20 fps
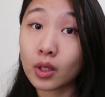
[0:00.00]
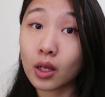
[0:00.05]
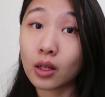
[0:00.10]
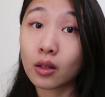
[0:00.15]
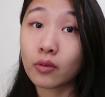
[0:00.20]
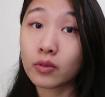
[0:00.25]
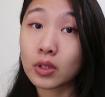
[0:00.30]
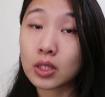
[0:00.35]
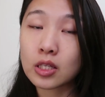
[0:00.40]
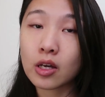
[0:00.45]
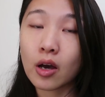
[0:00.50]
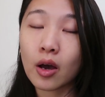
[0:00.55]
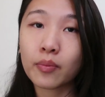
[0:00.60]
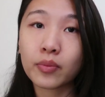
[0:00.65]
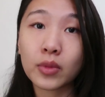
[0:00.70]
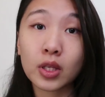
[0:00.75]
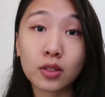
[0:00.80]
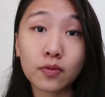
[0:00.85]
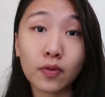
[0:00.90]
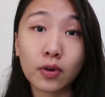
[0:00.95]
A lot of the time
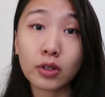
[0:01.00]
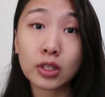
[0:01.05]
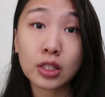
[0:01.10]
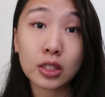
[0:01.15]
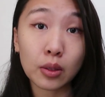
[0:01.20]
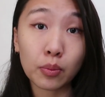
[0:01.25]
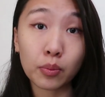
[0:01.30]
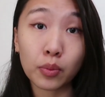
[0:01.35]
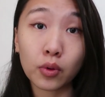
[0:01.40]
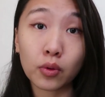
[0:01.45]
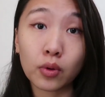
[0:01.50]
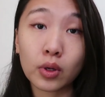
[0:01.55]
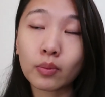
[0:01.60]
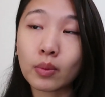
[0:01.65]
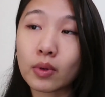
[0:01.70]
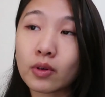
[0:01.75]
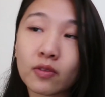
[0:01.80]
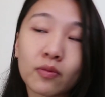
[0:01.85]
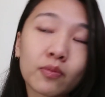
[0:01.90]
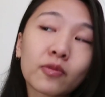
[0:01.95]
it's very simple and
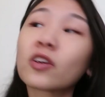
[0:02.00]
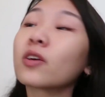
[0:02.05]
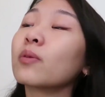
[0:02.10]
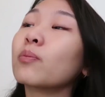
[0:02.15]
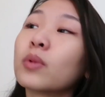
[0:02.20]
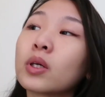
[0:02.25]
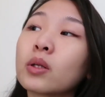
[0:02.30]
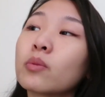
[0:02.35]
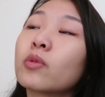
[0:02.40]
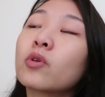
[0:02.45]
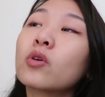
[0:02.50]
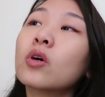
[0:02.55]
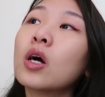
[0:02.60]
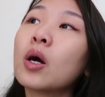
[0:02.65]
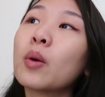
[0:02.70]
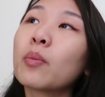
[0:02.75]
very, very minimal,